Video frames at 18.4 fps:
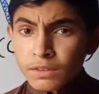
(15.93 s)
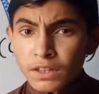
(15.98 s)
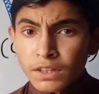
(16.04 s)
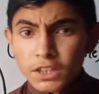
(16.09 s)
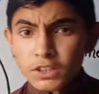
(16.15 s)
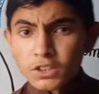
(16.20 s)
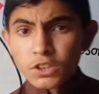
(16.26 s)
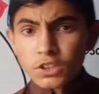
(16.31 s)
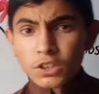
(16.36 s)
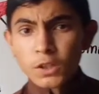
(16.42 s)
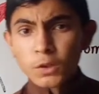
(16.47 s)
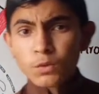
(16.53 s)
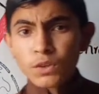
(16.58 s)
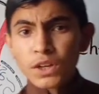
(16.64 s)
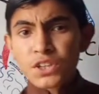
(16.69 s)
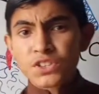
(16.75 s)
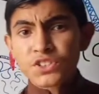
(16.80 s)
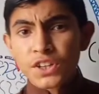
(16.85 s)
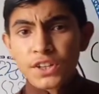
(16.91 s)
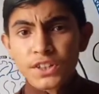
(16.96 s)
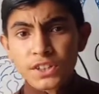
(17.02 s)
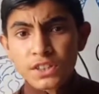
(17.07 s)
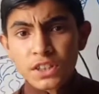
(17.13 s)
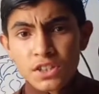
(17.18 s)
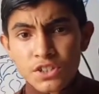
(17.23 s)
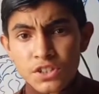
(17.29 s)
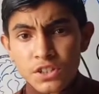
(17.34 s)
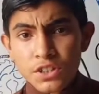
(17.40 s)
Actually, we are starting
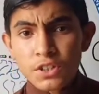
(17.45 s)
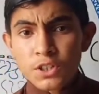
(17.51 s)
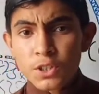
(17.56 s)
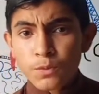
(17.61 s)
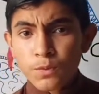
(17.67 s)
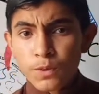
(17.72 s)
a series of